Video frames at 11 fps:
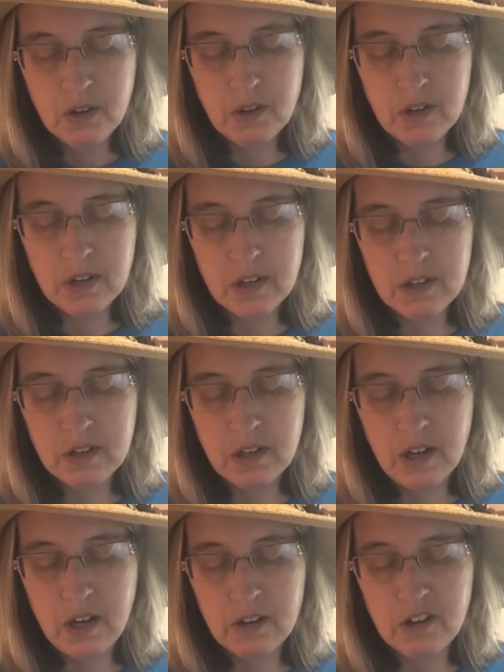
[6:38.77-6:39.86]
or
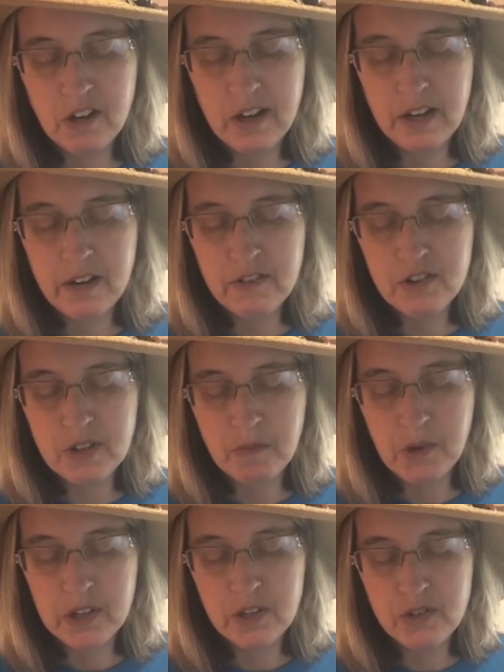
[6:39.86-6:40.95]
crying over
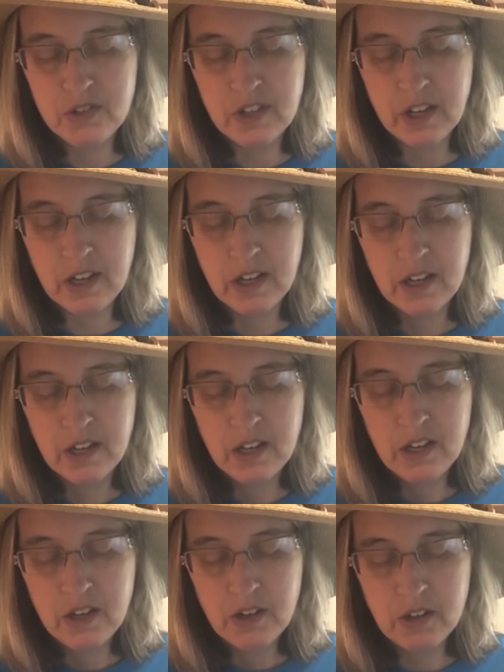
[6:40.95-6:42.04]
someone who's sick
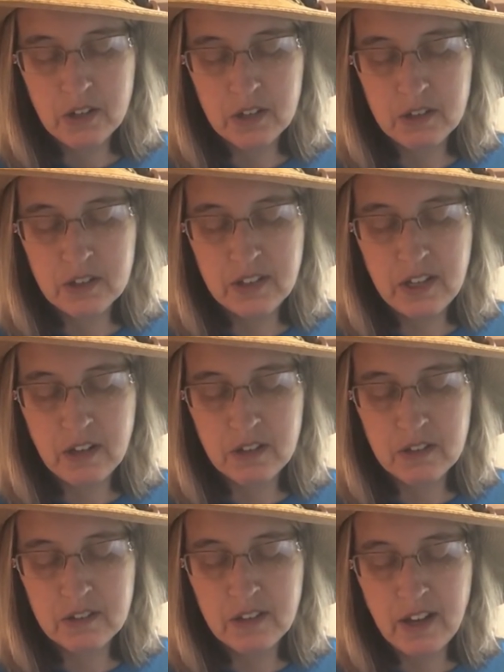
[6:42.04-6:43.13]

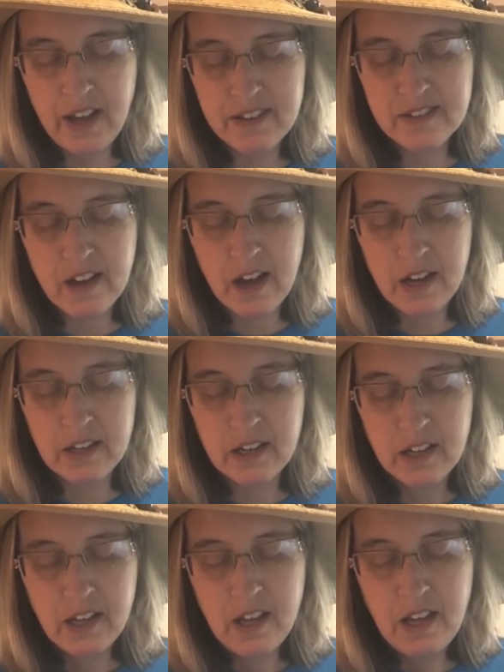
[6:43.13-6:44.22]
or has
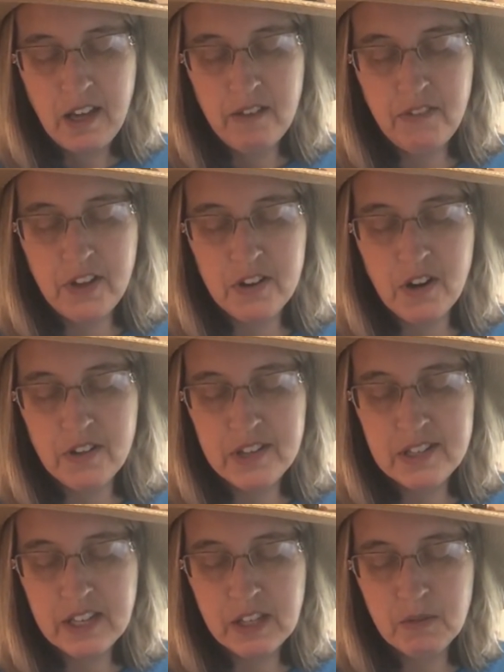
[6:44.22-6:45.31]
died. Father, all these
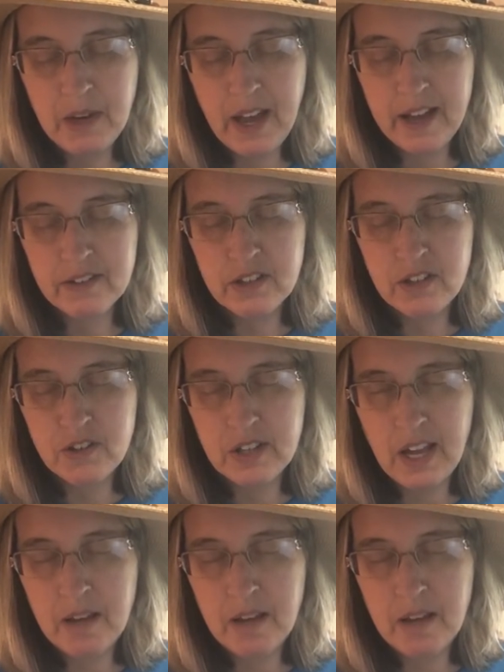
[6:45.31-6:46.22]
things we ask in your name.